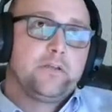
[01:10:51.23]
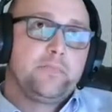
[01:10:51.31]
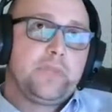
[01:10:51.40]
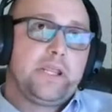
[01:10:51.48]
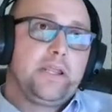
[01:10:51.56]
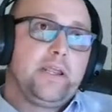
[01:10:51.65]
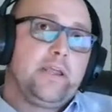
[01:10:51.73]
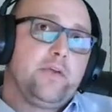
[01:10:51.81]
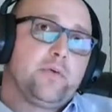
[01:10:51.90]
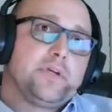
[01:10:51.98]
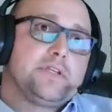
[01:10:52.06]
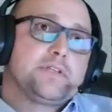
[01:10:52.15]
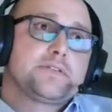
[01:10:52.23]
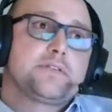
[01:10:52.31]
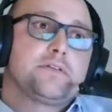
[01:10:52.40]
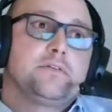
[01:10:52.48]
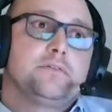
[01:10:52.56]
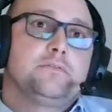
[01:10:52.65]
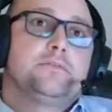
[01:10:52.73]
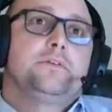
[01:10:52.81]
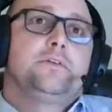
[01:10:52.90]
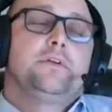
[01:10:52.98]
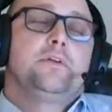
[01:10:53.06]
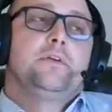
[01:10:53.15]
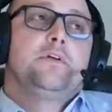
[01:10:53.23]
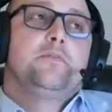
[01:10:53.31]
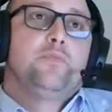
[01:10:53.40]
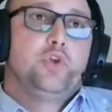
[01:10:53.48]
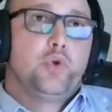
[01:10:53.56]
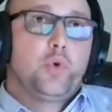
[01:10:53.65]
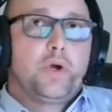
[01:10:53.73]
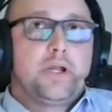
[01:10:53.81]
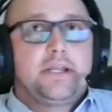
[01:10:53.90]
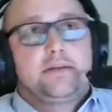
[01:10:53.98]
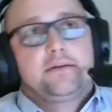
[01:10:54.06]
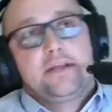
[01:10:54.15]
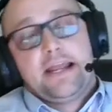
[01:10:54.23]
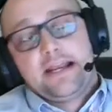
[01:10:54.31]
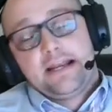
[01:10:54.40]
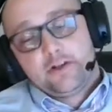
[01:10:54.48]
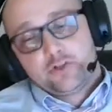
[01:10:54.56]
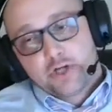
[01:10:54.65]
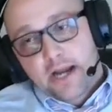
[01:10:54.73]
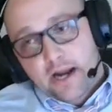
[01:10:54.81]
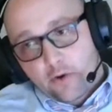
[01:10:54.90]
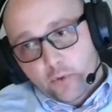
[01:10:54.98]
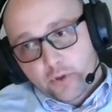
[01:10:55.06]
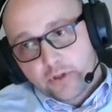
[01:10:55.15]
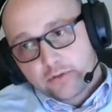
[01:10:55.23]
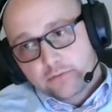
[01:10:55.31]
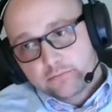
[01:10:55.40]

Me, it was Malloy and Elder Howard